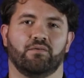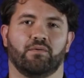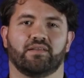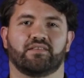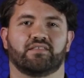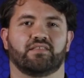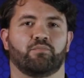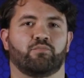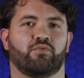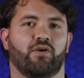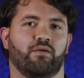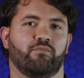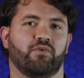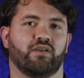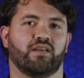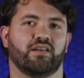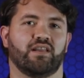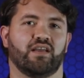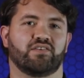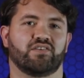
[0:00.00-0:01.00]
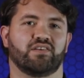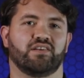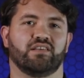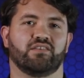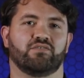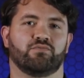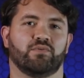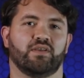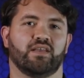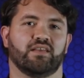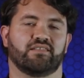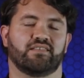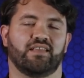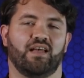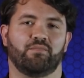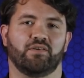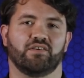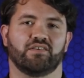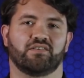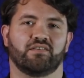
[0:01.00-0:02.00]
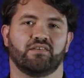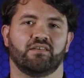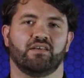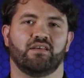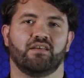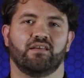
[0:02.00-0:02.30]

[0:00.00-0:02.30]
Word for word: Once the primary connection is re-established,